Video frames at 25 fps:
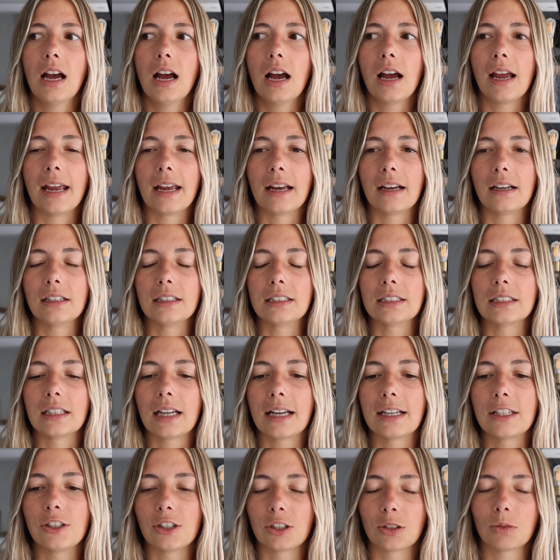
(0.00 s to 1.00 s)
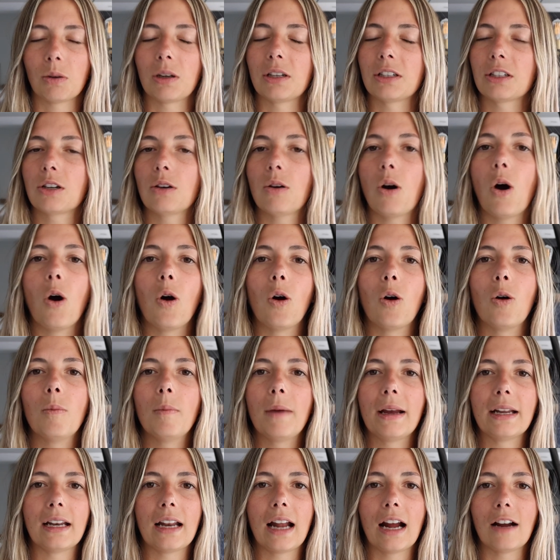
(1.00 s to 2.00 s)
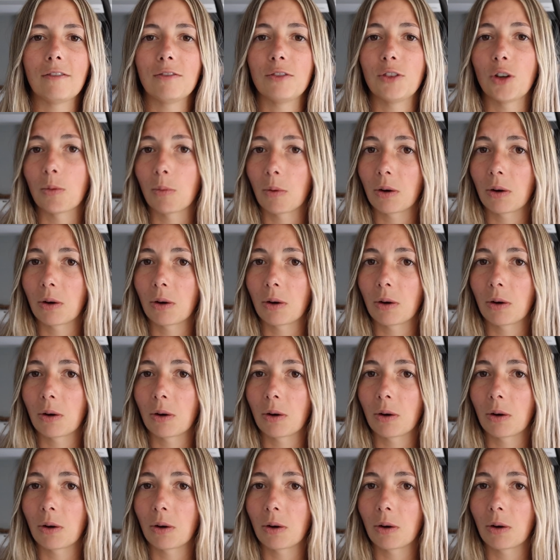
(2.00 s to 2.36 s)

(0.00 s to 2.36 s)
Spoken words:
and I just wanted to go home and have no